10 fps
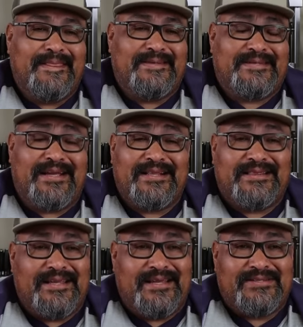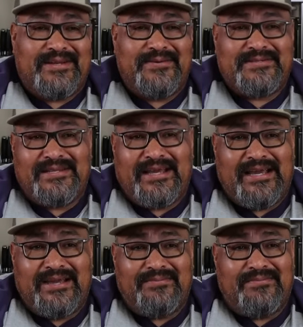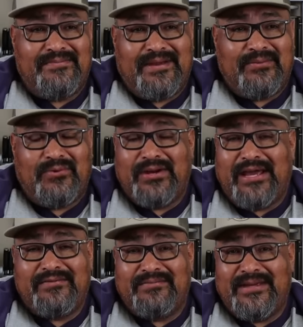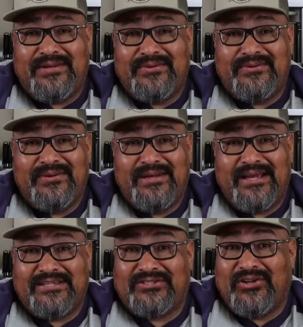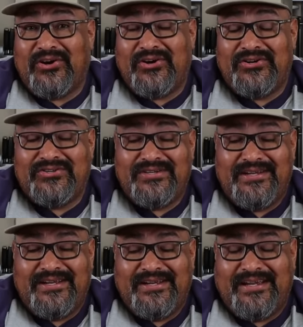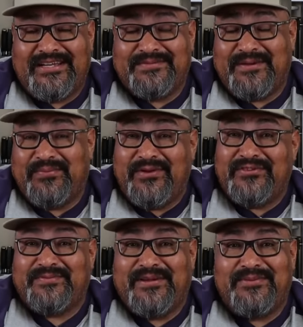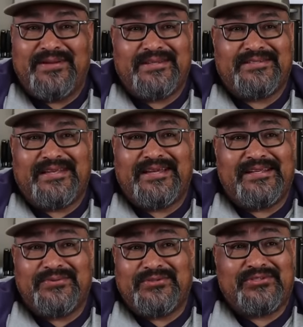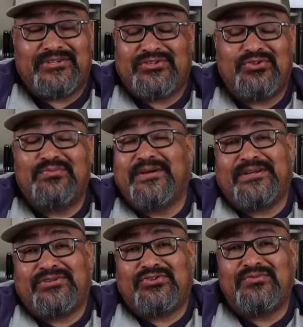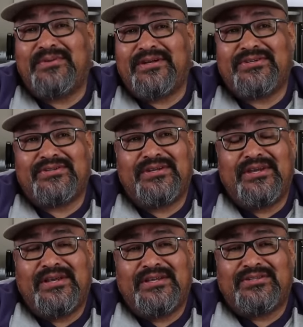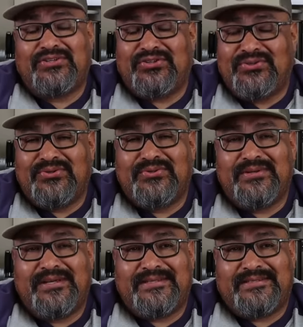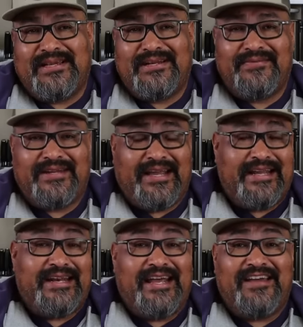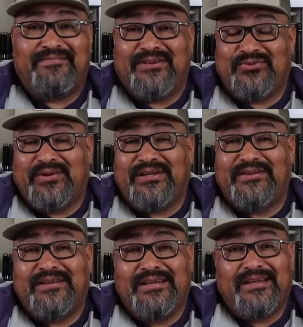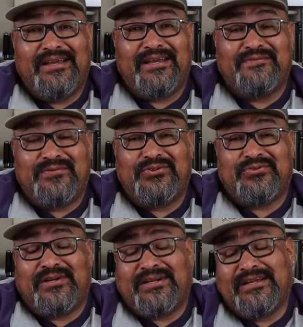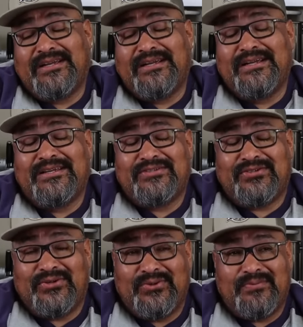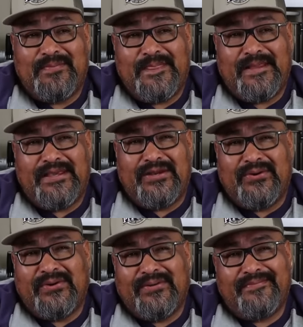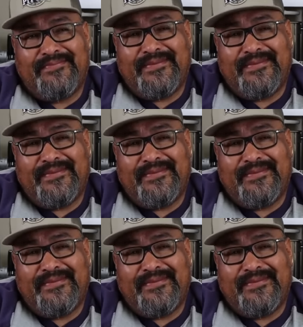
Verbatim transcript: The second thing is obviously I won't have a menu as large as my previous menu because it was just too much to do inside of an 8.5 by 20 food truck. So, you know,